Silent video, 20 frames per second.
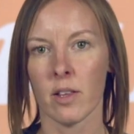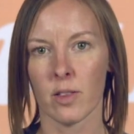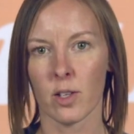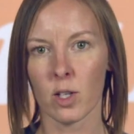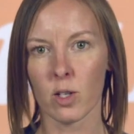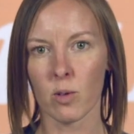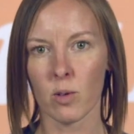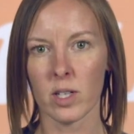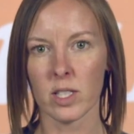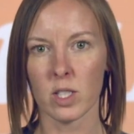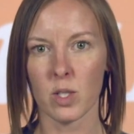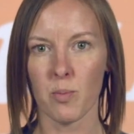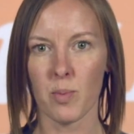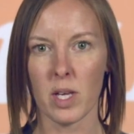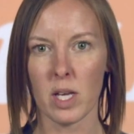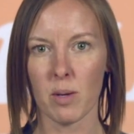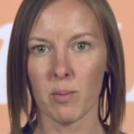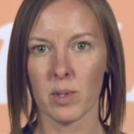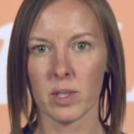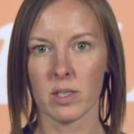they're going to
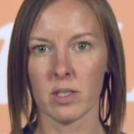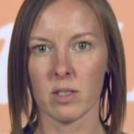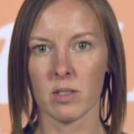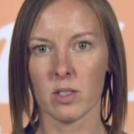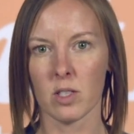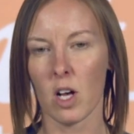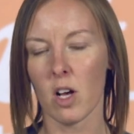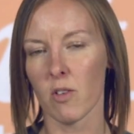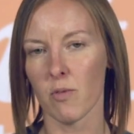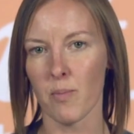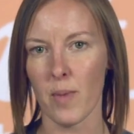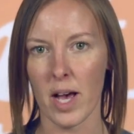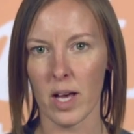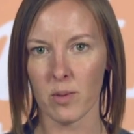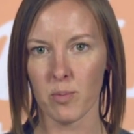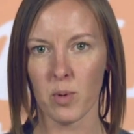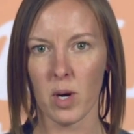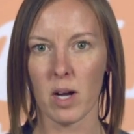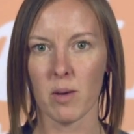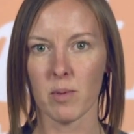be able to solve
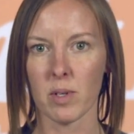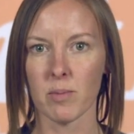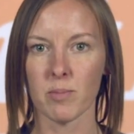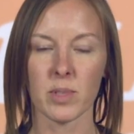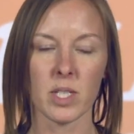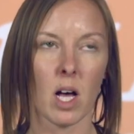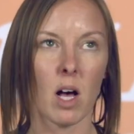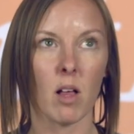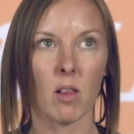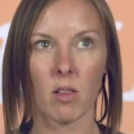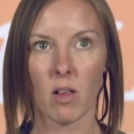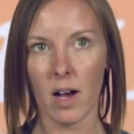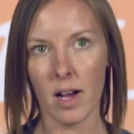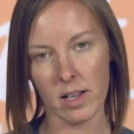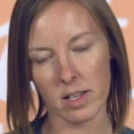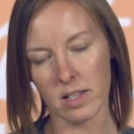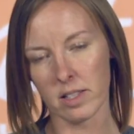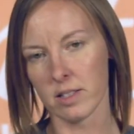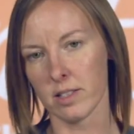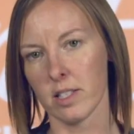math problems a
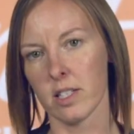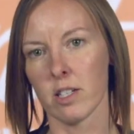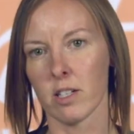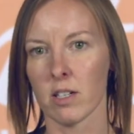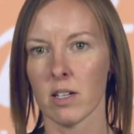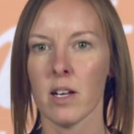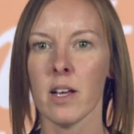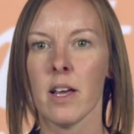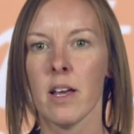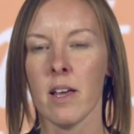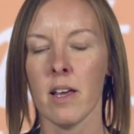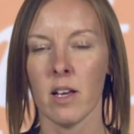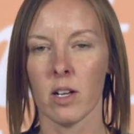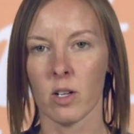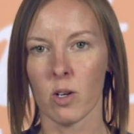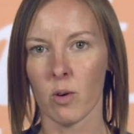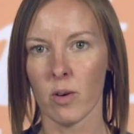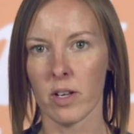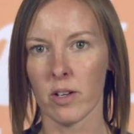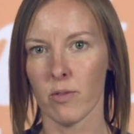lot easier
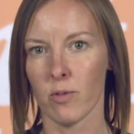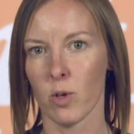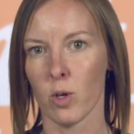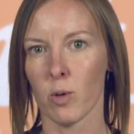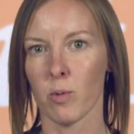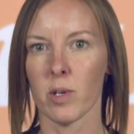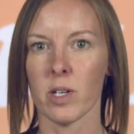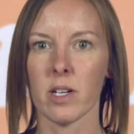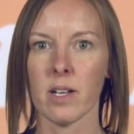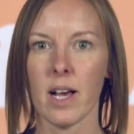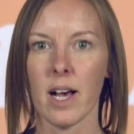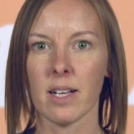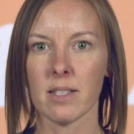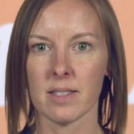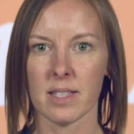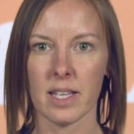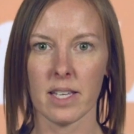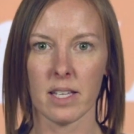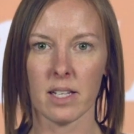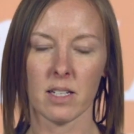going forward
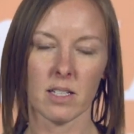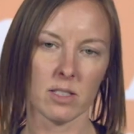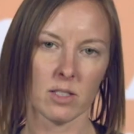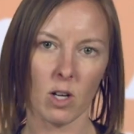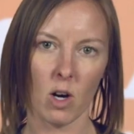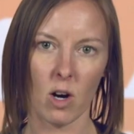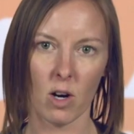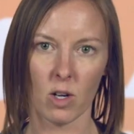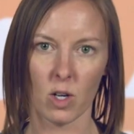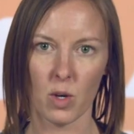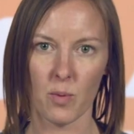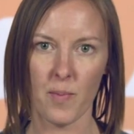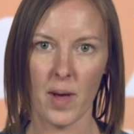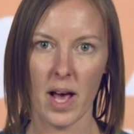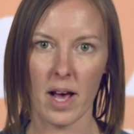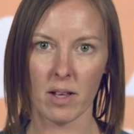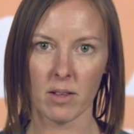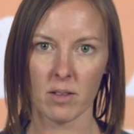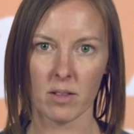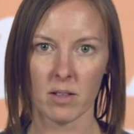as they get into harder
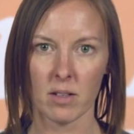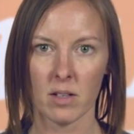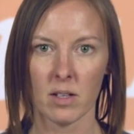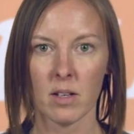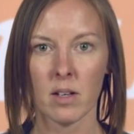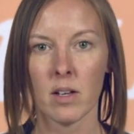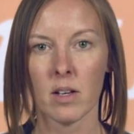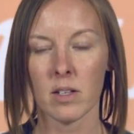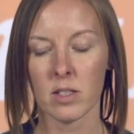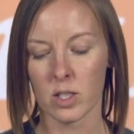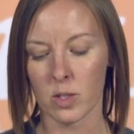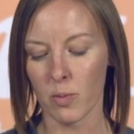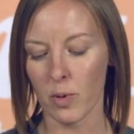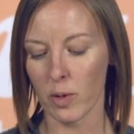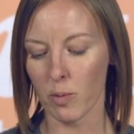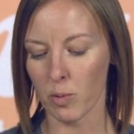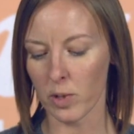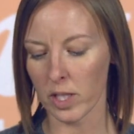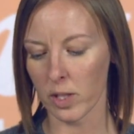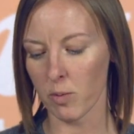math. So
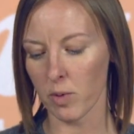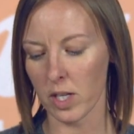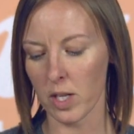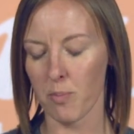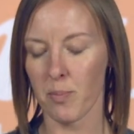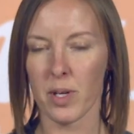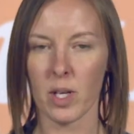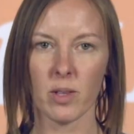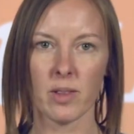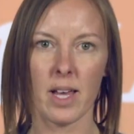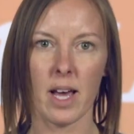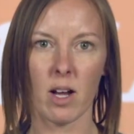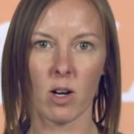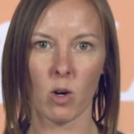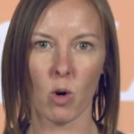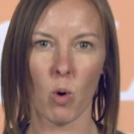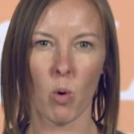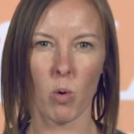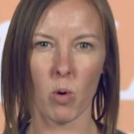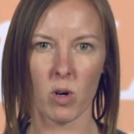we really want to build
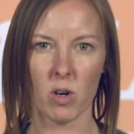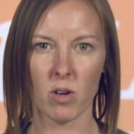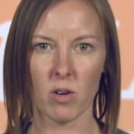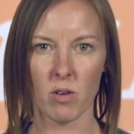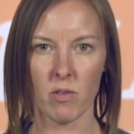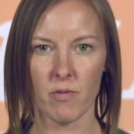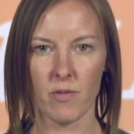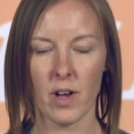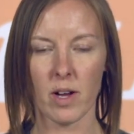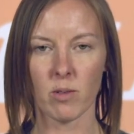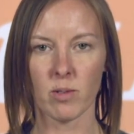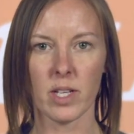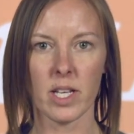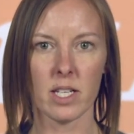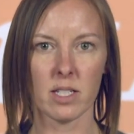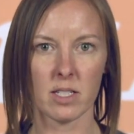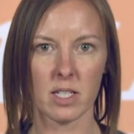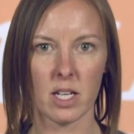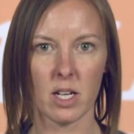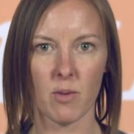that core
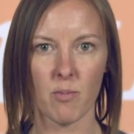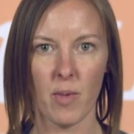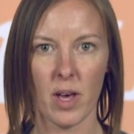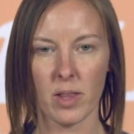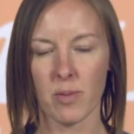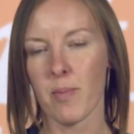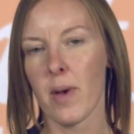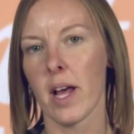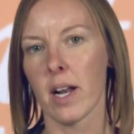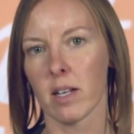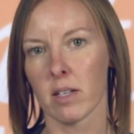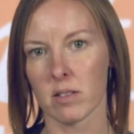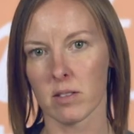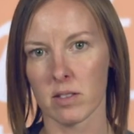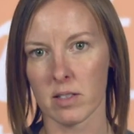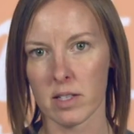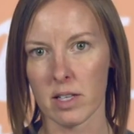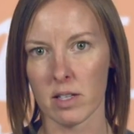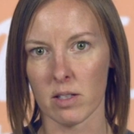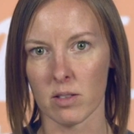foundation mathematics
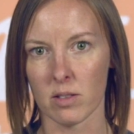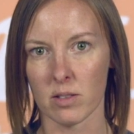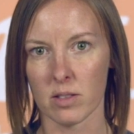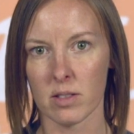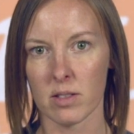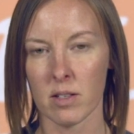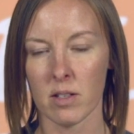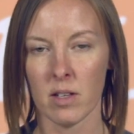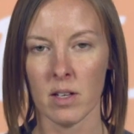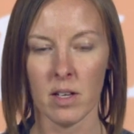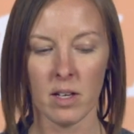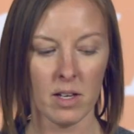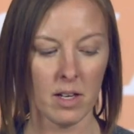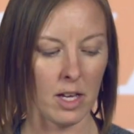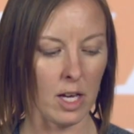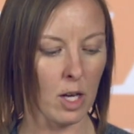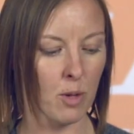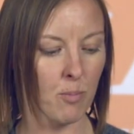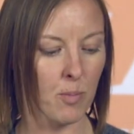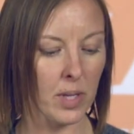skills,
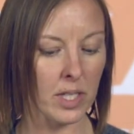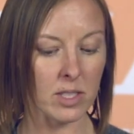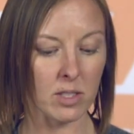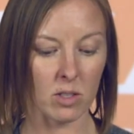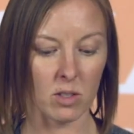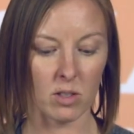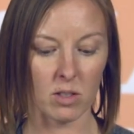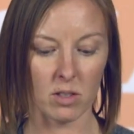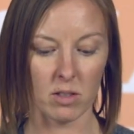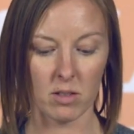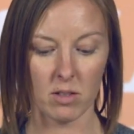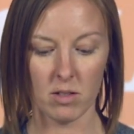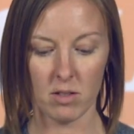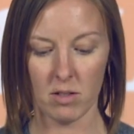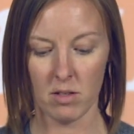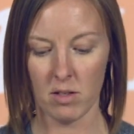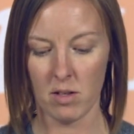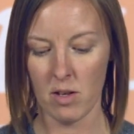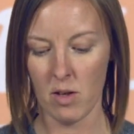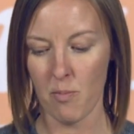and mental
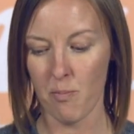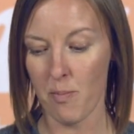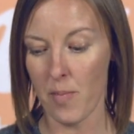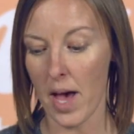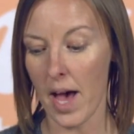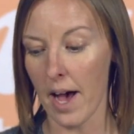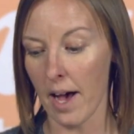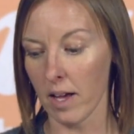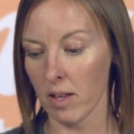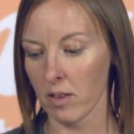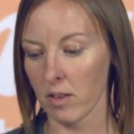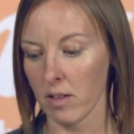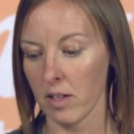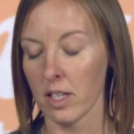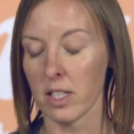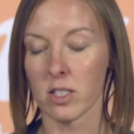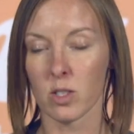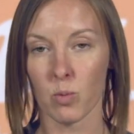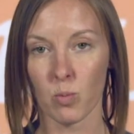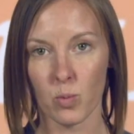math
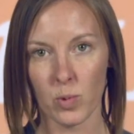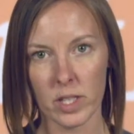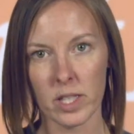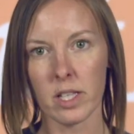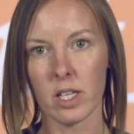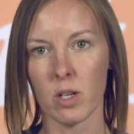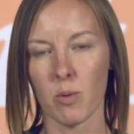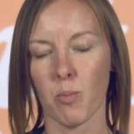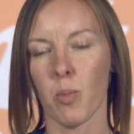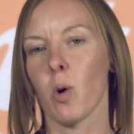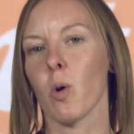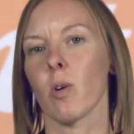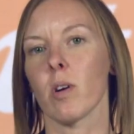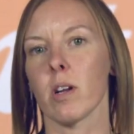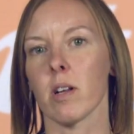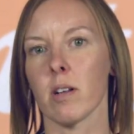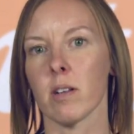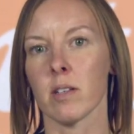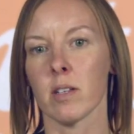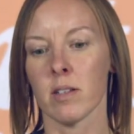is really
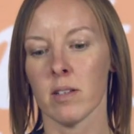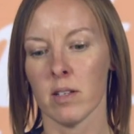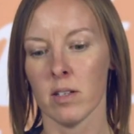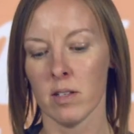important.